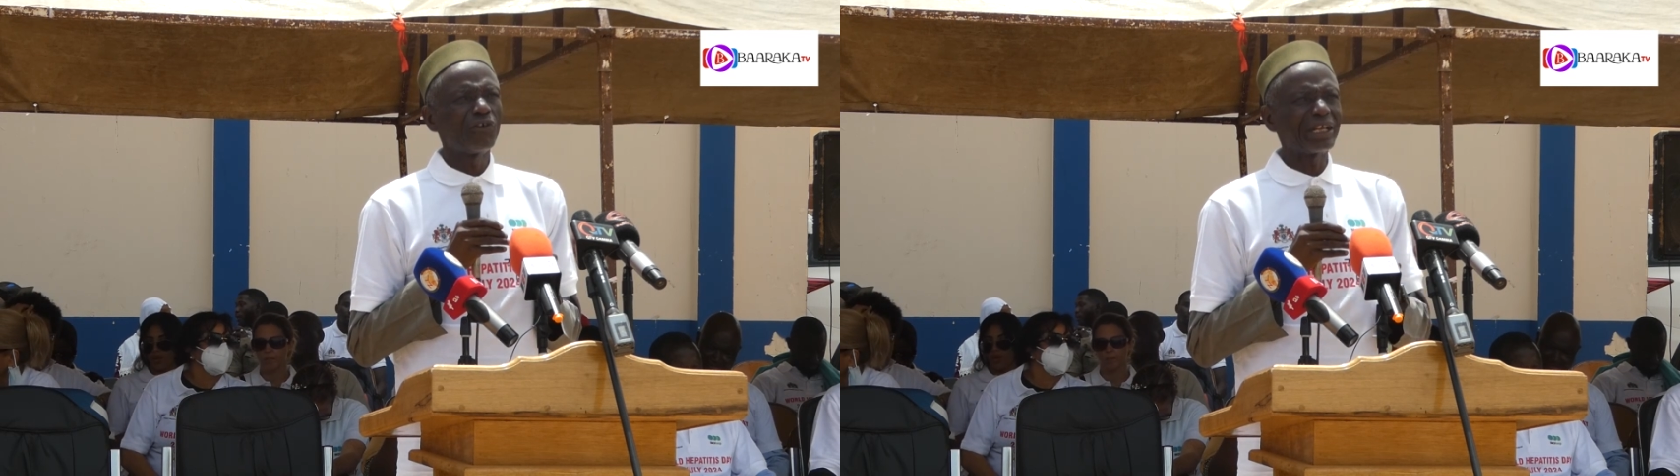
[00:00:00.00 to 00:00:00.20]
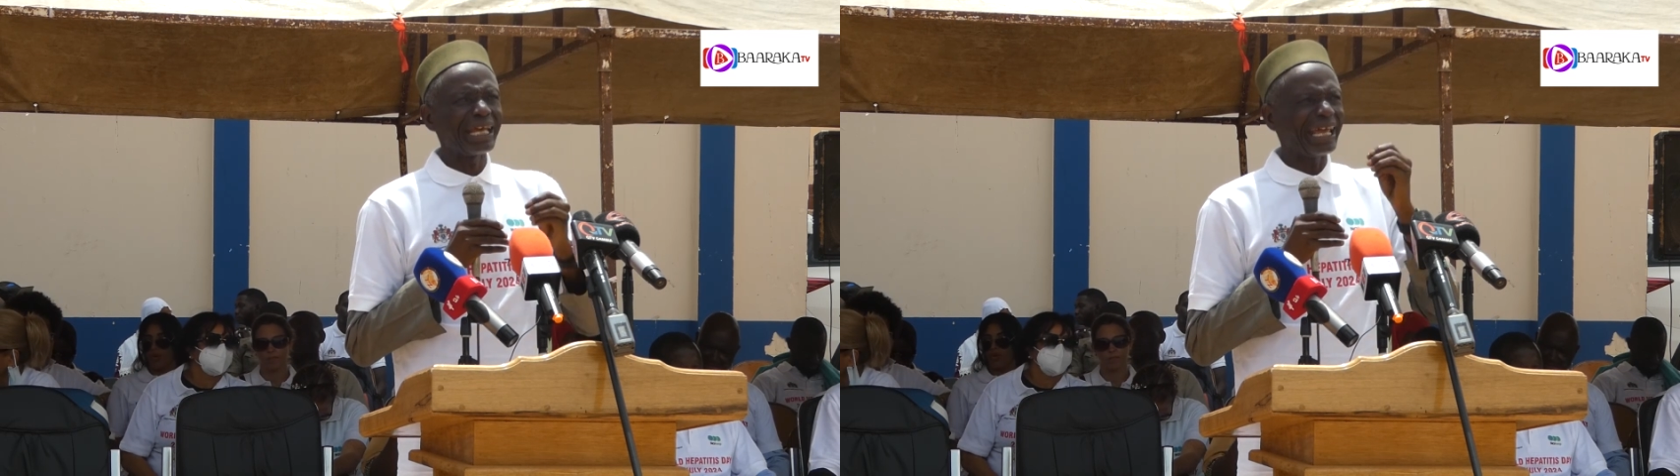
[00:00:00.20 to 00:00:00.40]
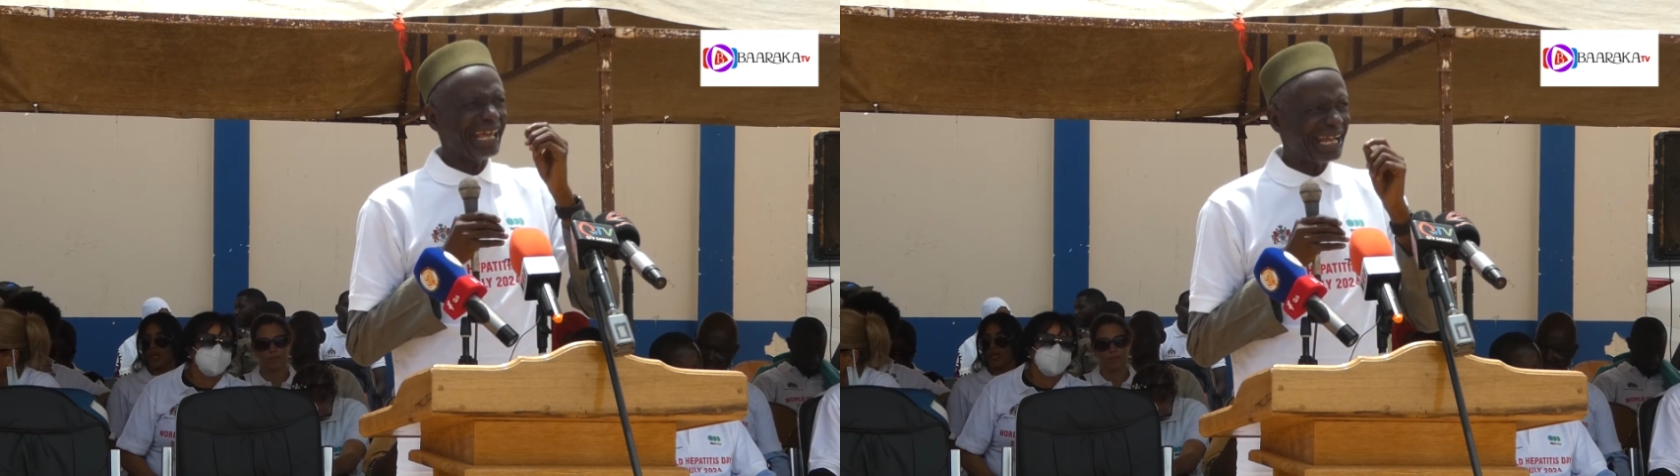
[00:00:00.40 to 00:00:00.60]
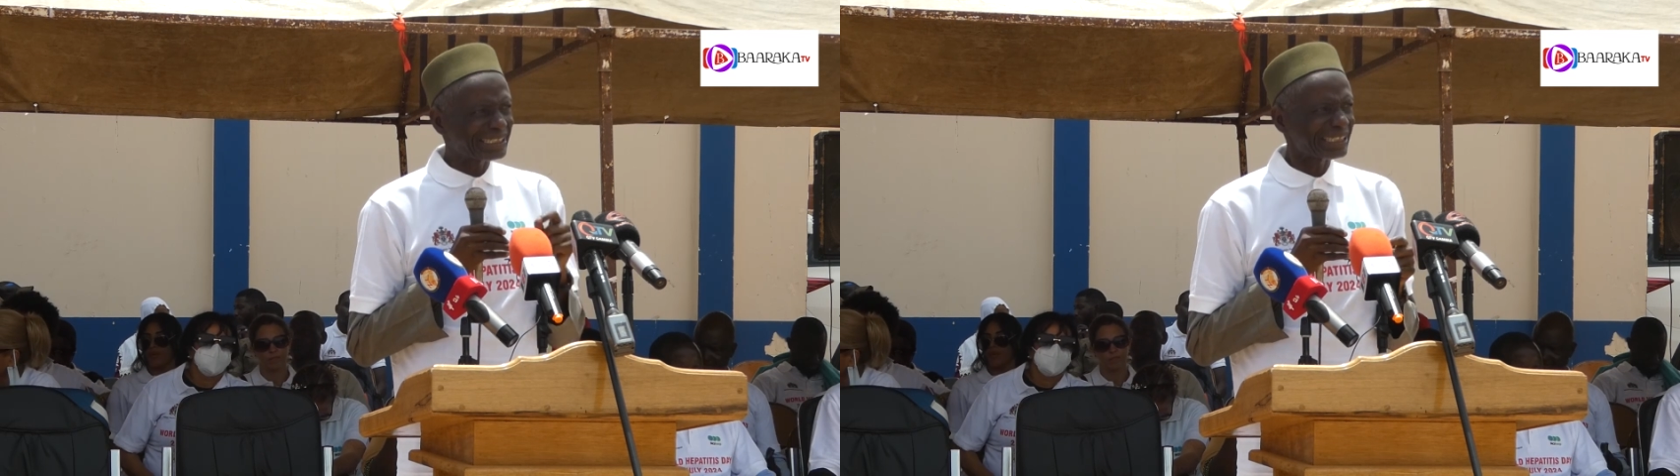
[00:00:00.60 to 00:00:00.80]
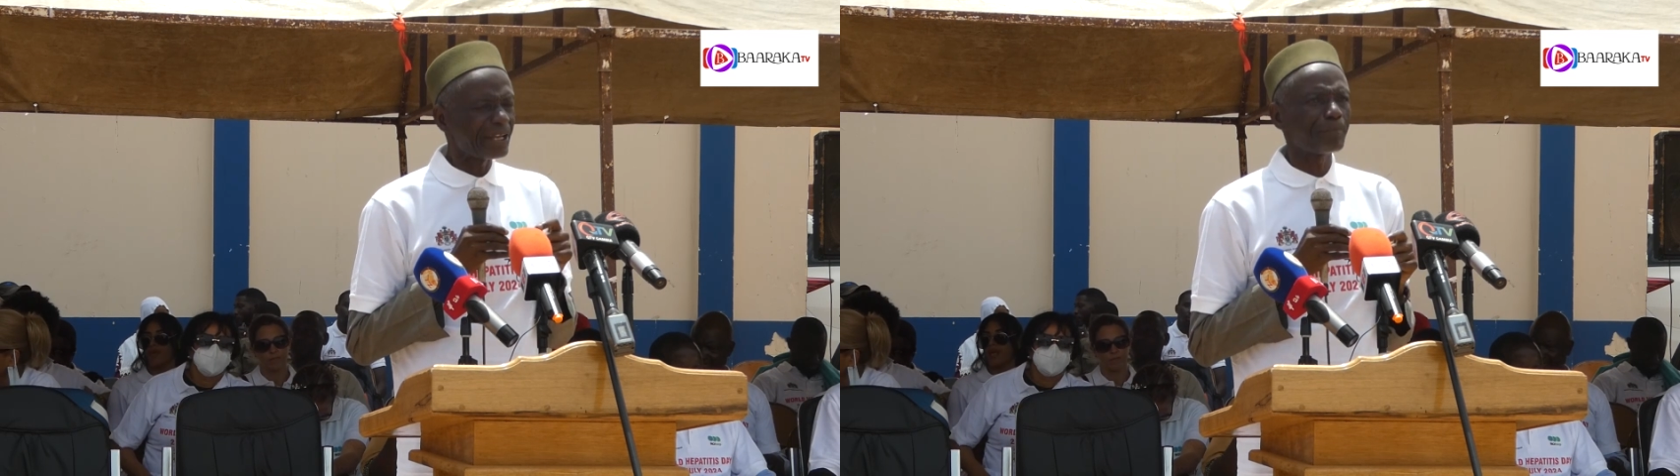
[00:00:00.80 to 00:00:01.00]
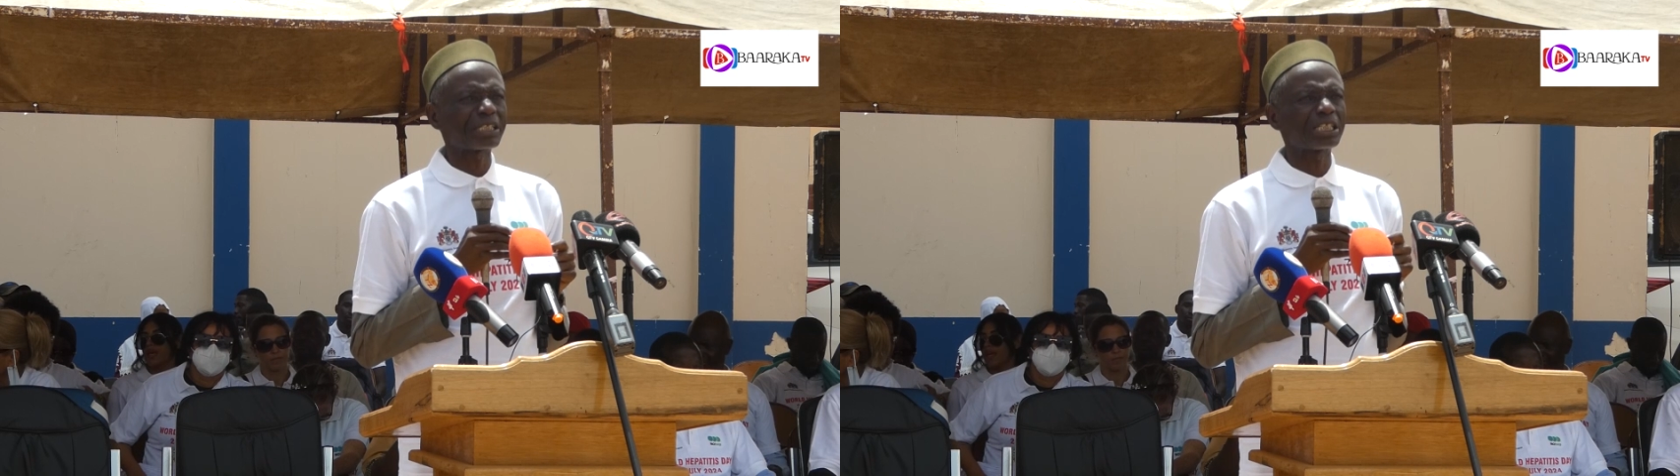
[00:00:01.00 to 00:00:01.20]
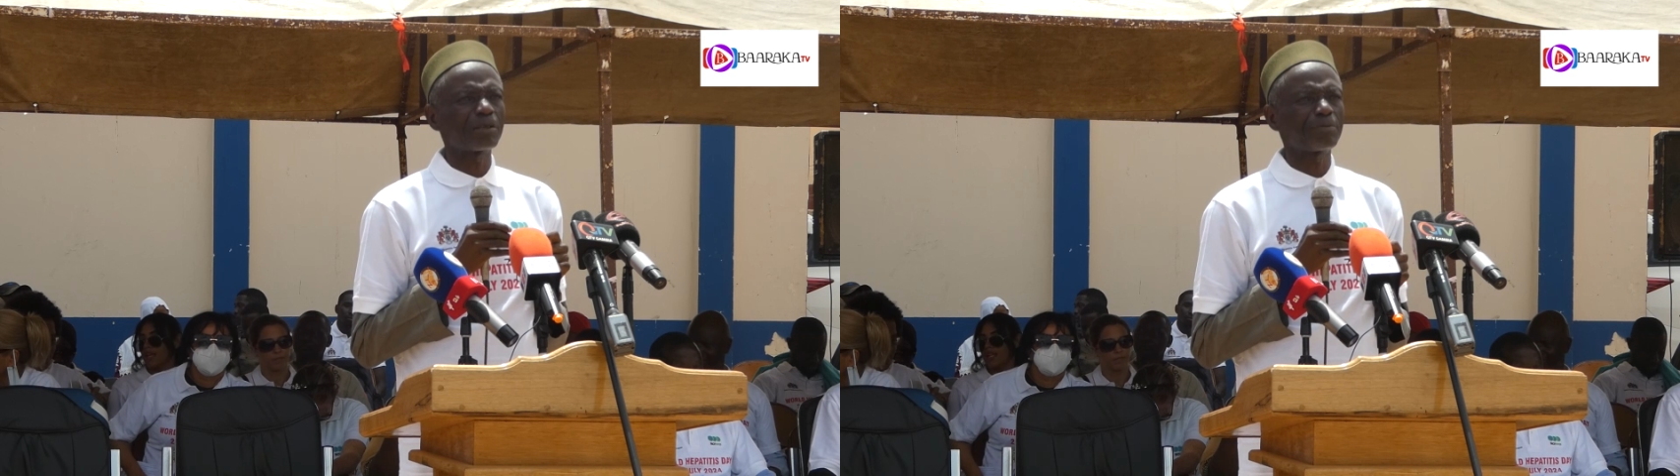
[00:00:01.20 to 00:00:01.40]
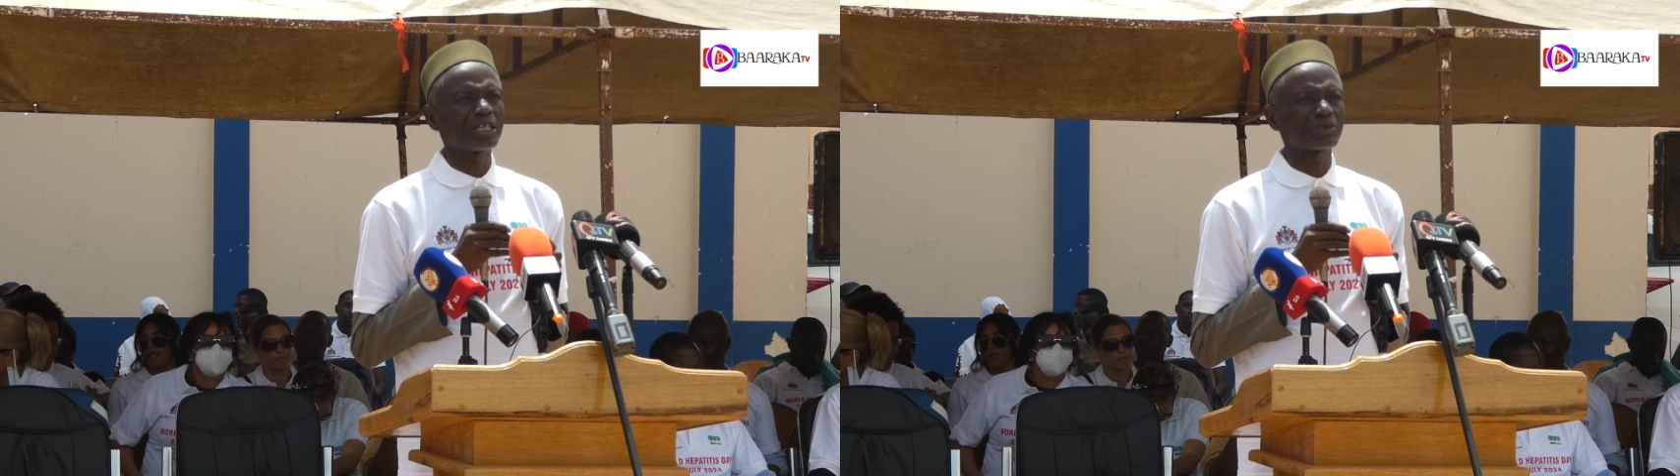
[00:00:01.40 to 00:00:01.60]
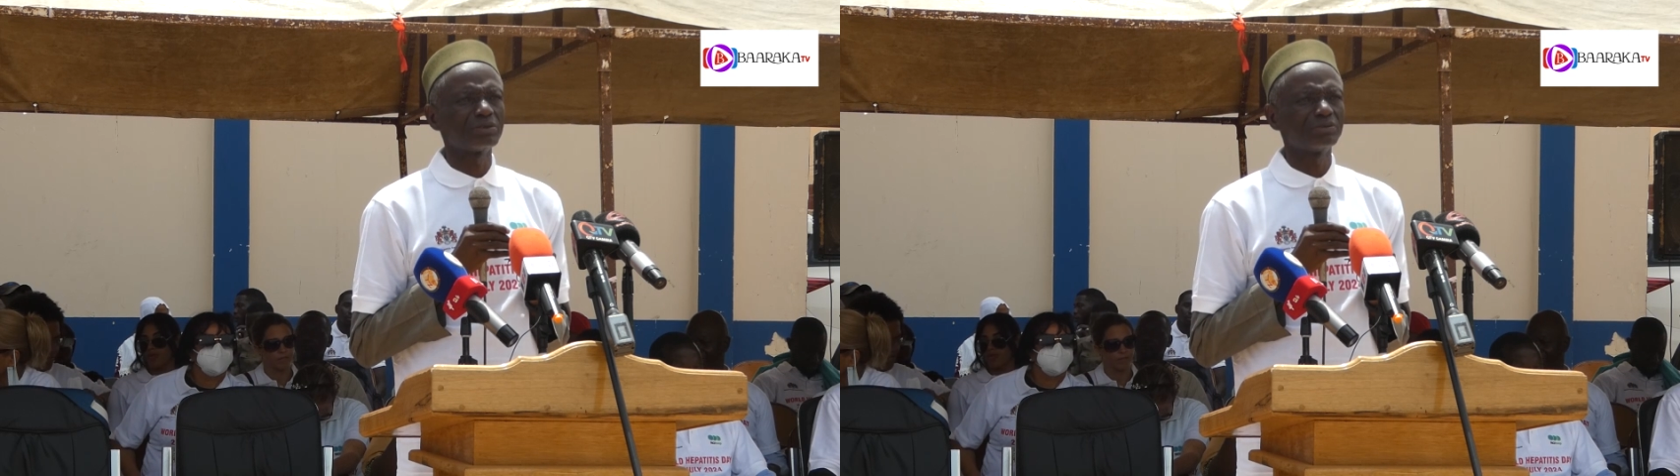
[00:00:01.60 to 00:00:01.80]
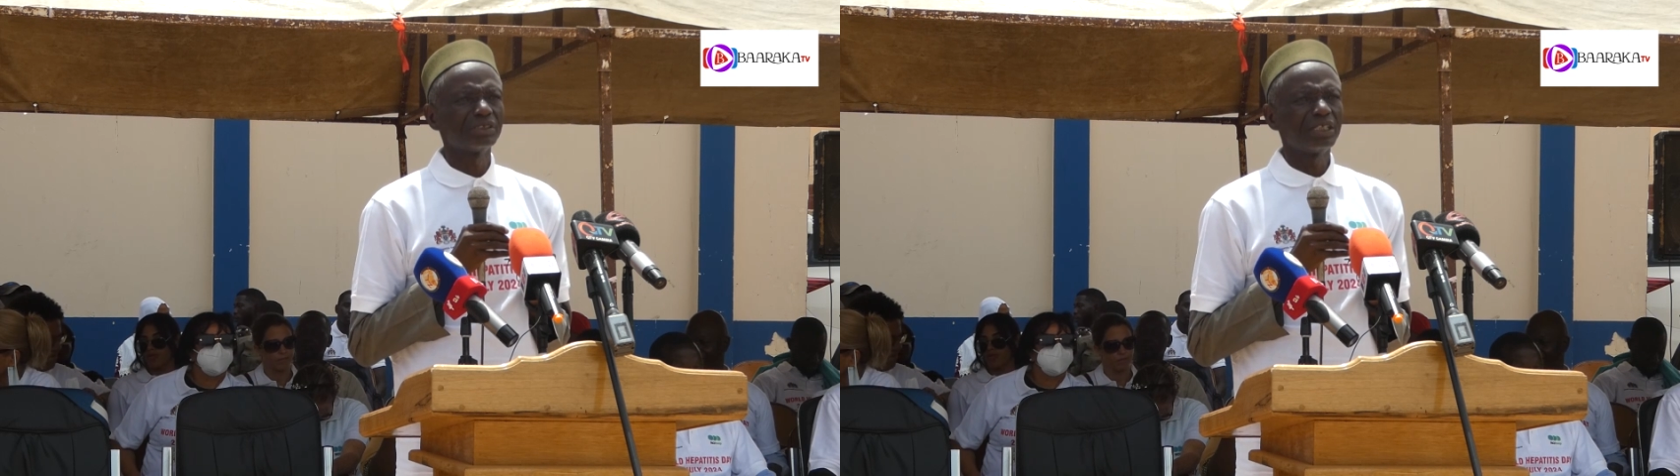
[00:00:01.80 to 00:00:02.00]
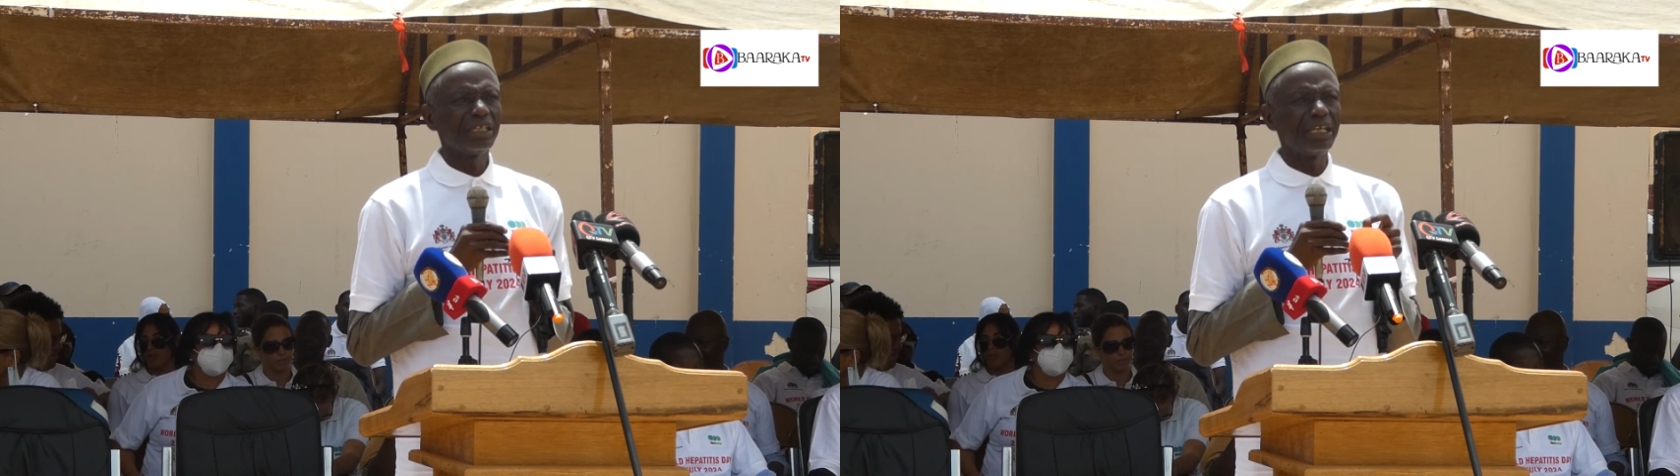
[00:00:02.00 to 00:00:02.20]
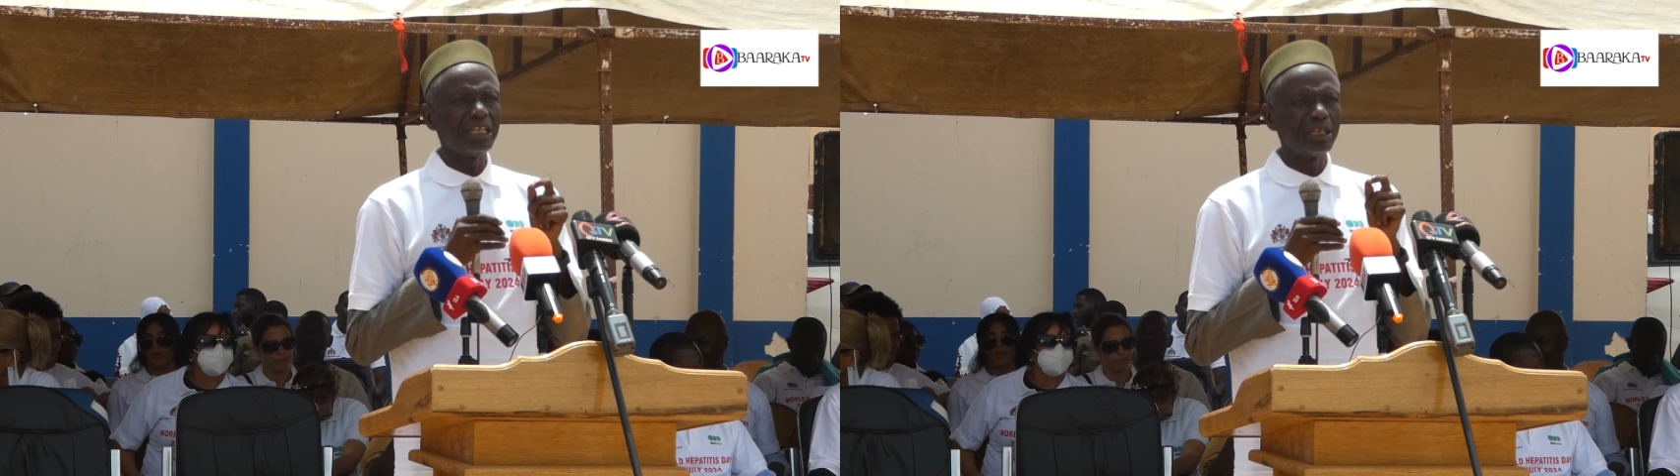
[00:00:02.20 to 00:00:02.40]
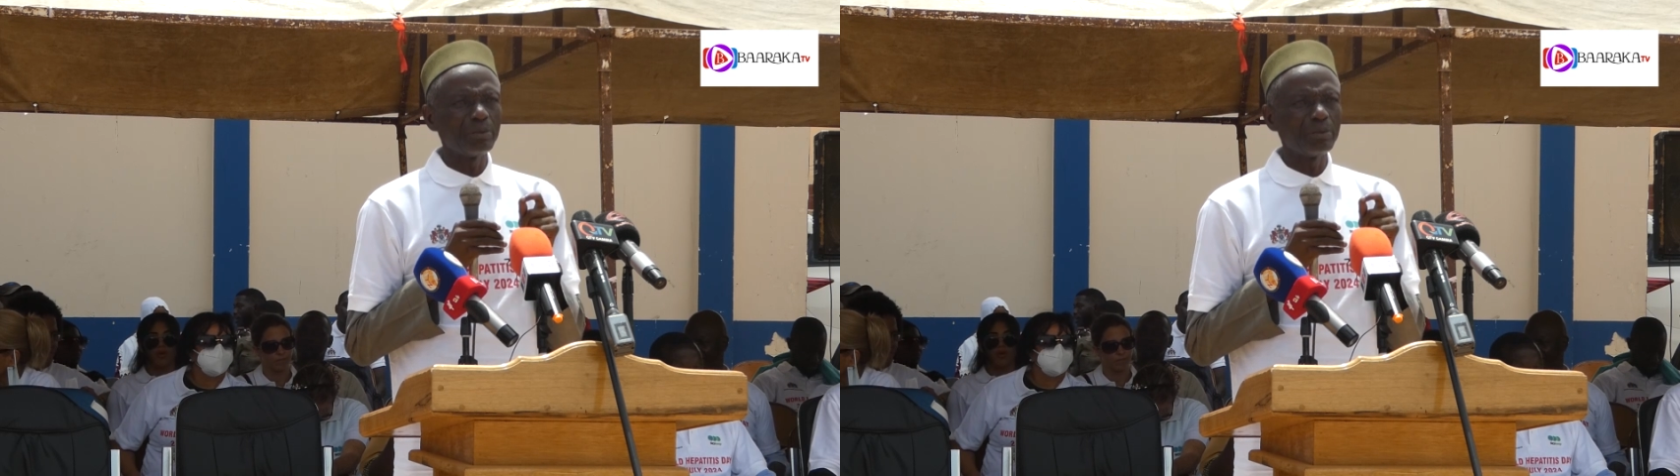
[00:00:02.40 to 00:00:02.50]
for their excellent participation in